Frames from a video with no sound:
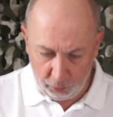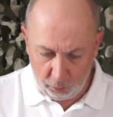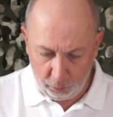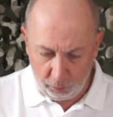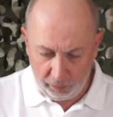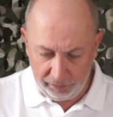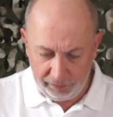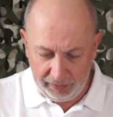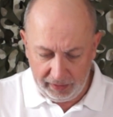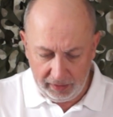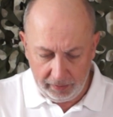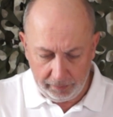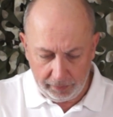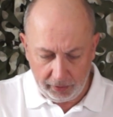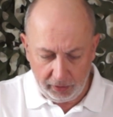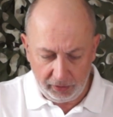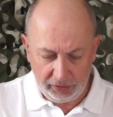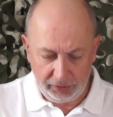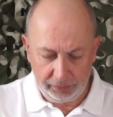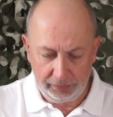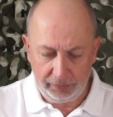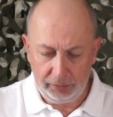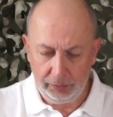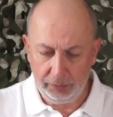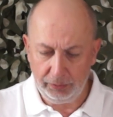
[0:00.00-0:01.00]
Within the
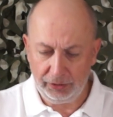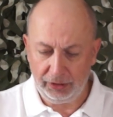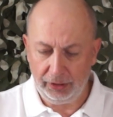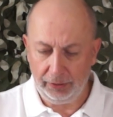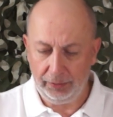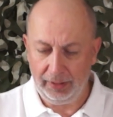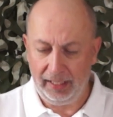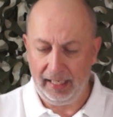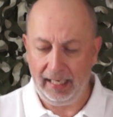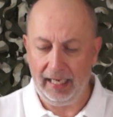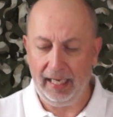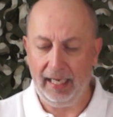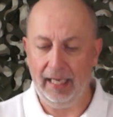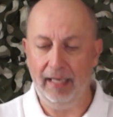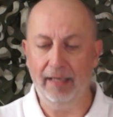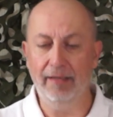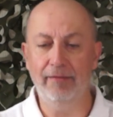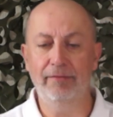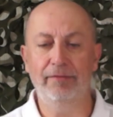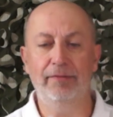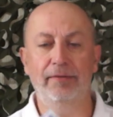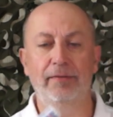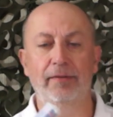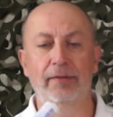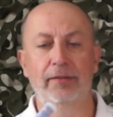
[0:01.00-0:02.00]
box we also
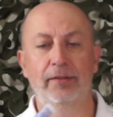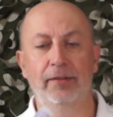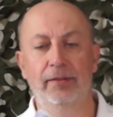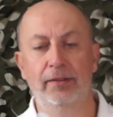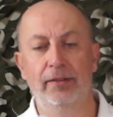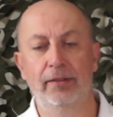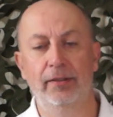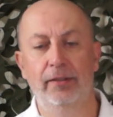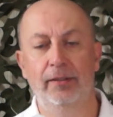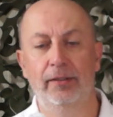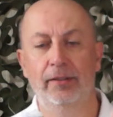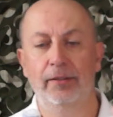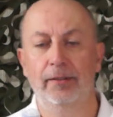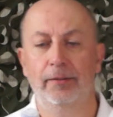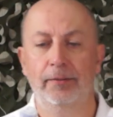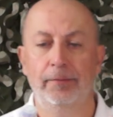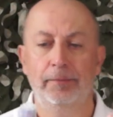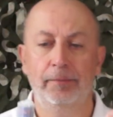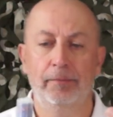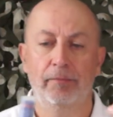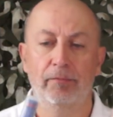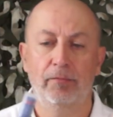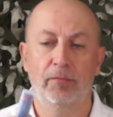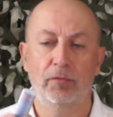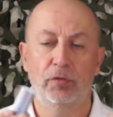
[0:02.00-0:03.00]
have
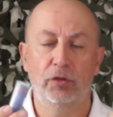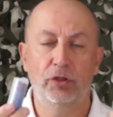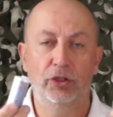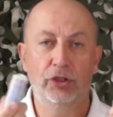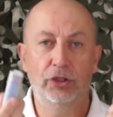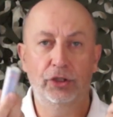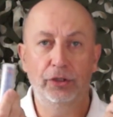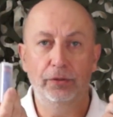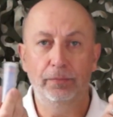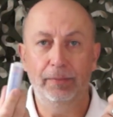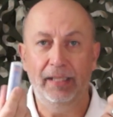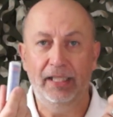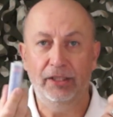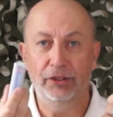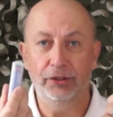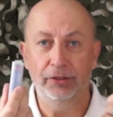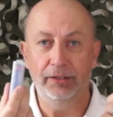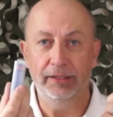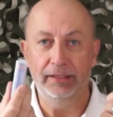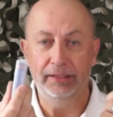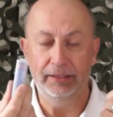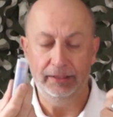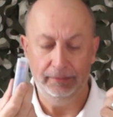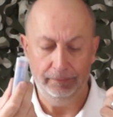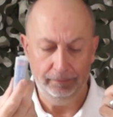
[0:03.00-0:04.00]
2
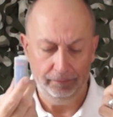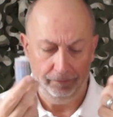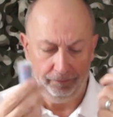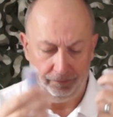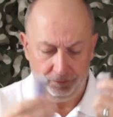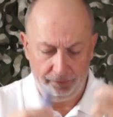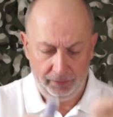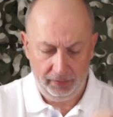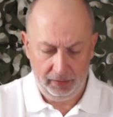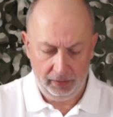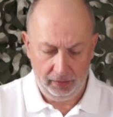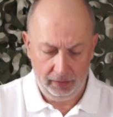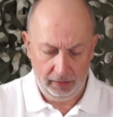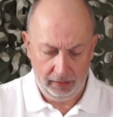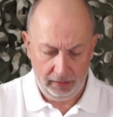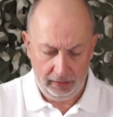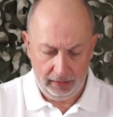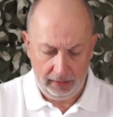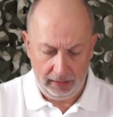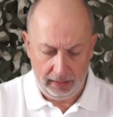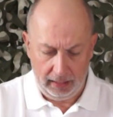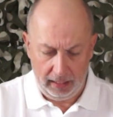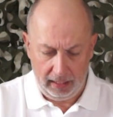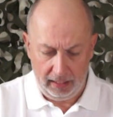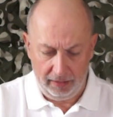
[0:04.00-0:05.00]
batteries.
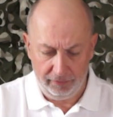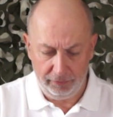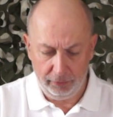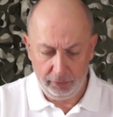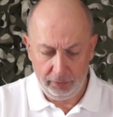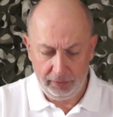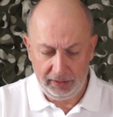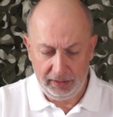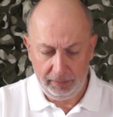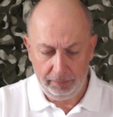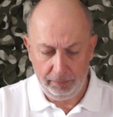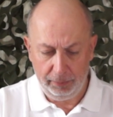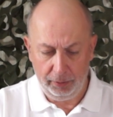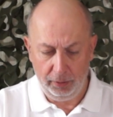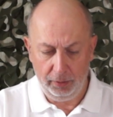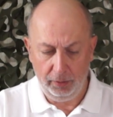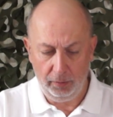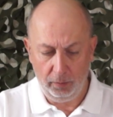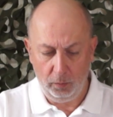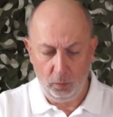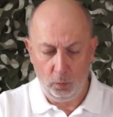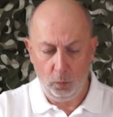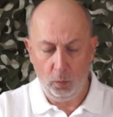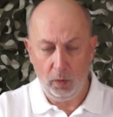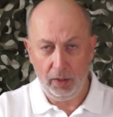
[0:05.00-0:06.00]
I've already
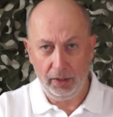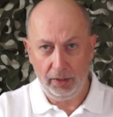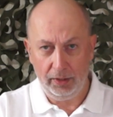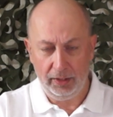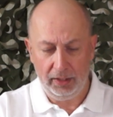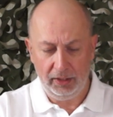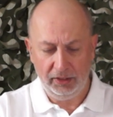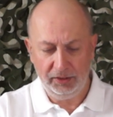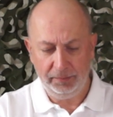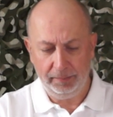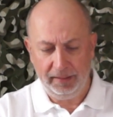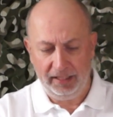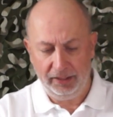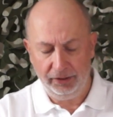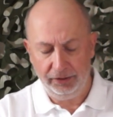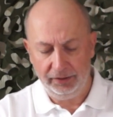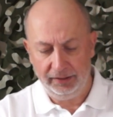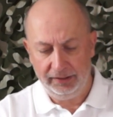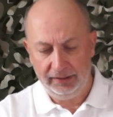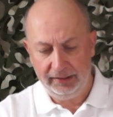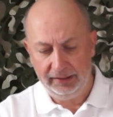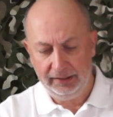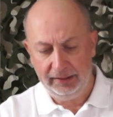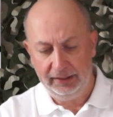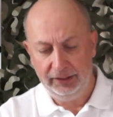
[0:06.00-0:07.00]
put one of those
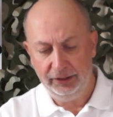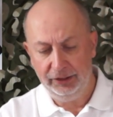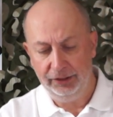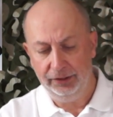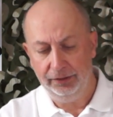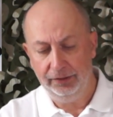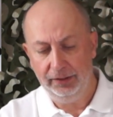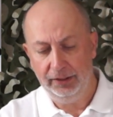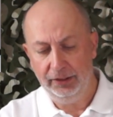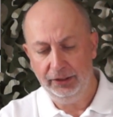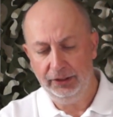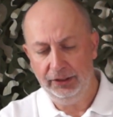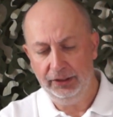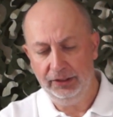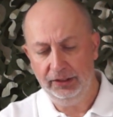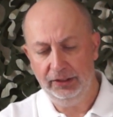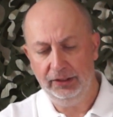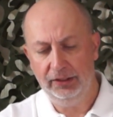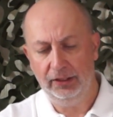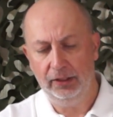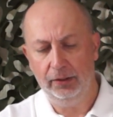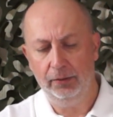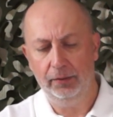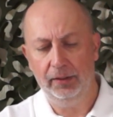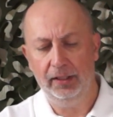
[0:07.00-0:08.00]
batteries in this unit just
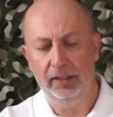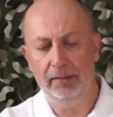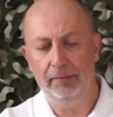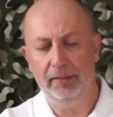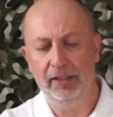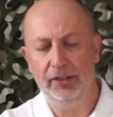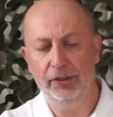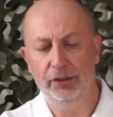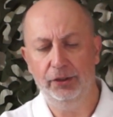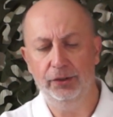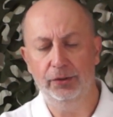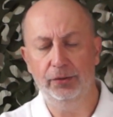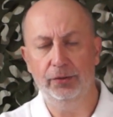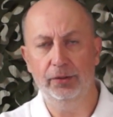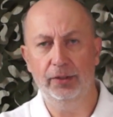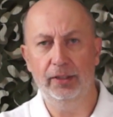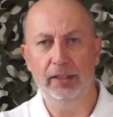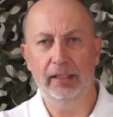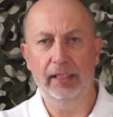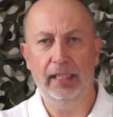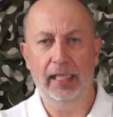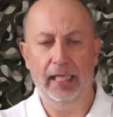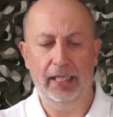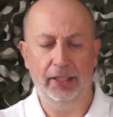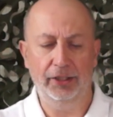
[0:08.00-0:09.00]
to quickly make sure
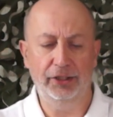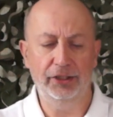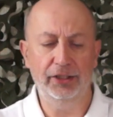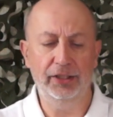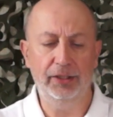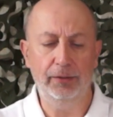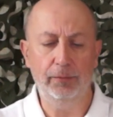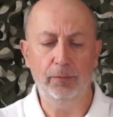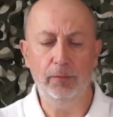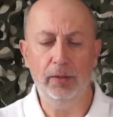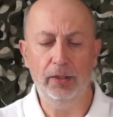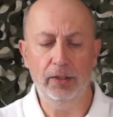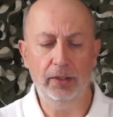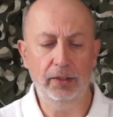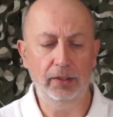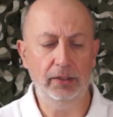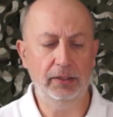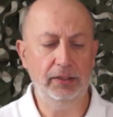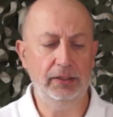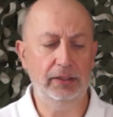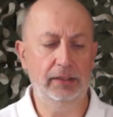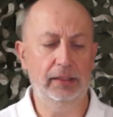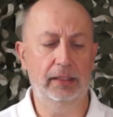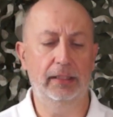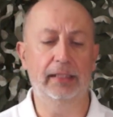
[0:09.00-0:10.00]
that it actually
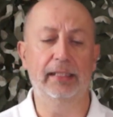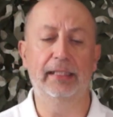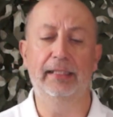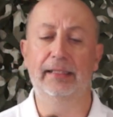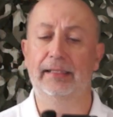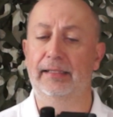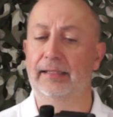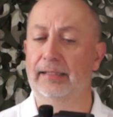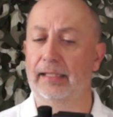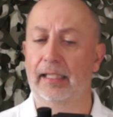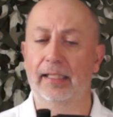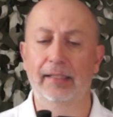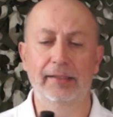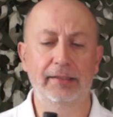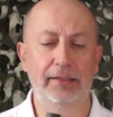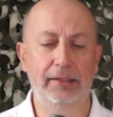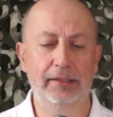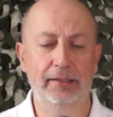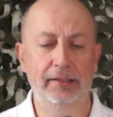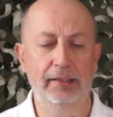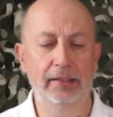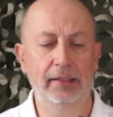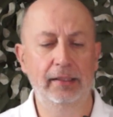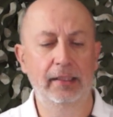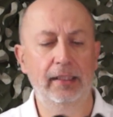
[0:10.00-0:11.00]
works, and it
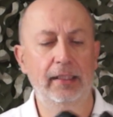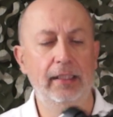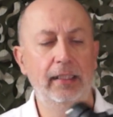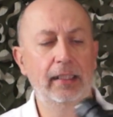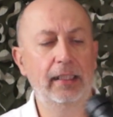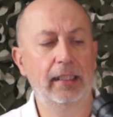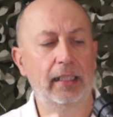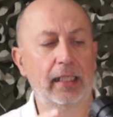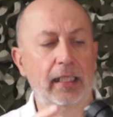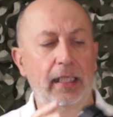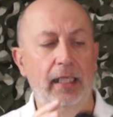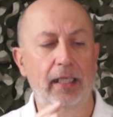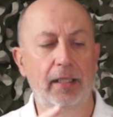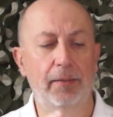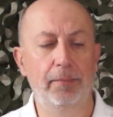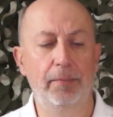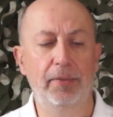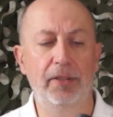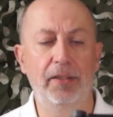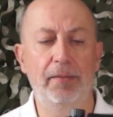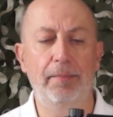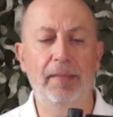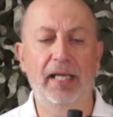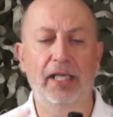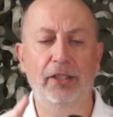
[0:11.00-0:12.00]
does.
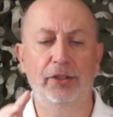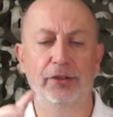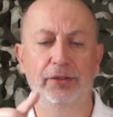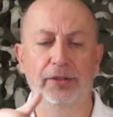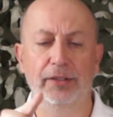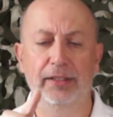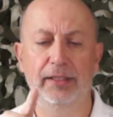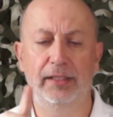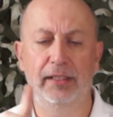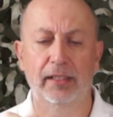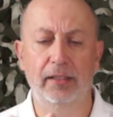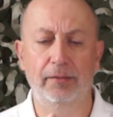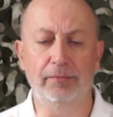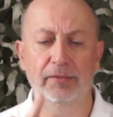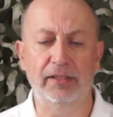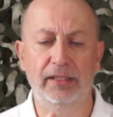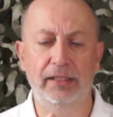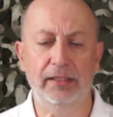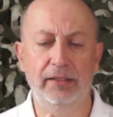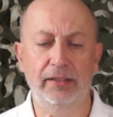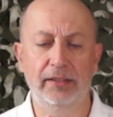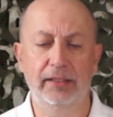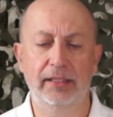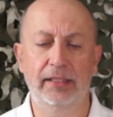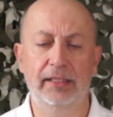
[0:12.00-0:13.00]
But the battery comes
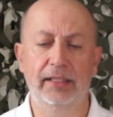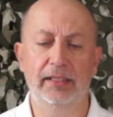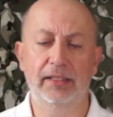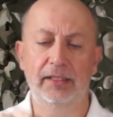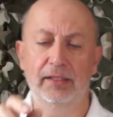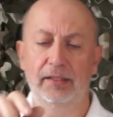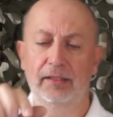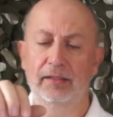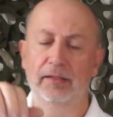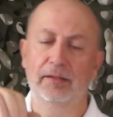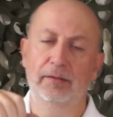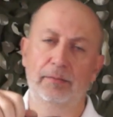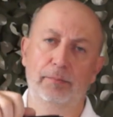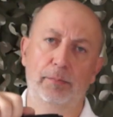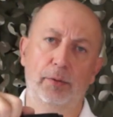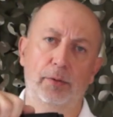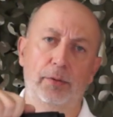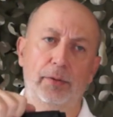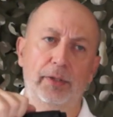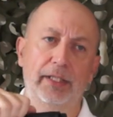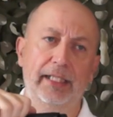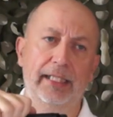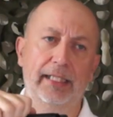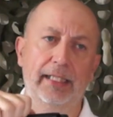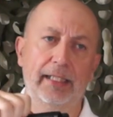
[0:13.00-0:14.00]
into this
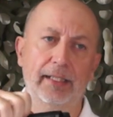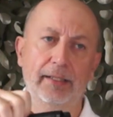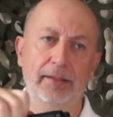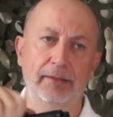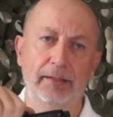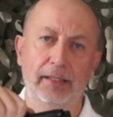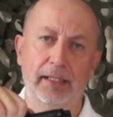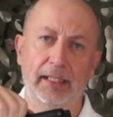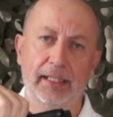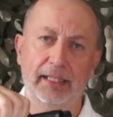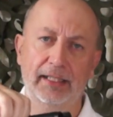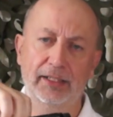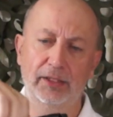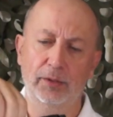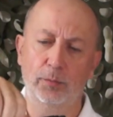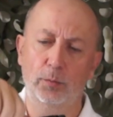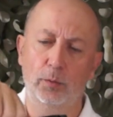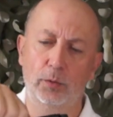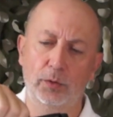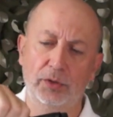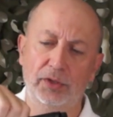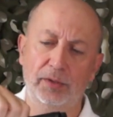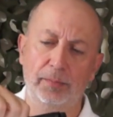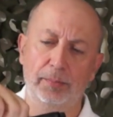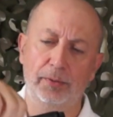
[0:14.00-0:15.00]
port here, and it's a
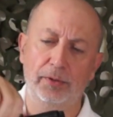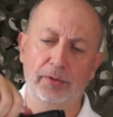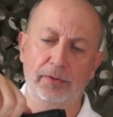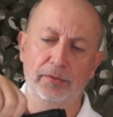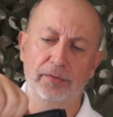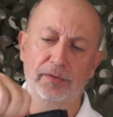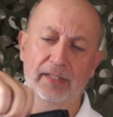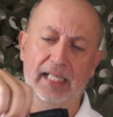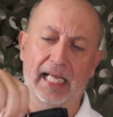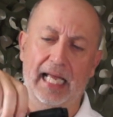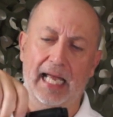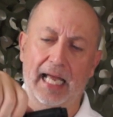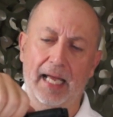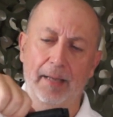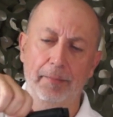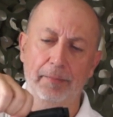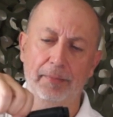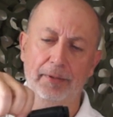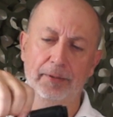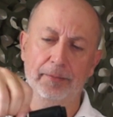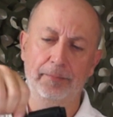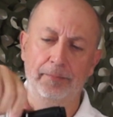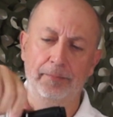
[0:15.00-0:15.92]
waterproof cap.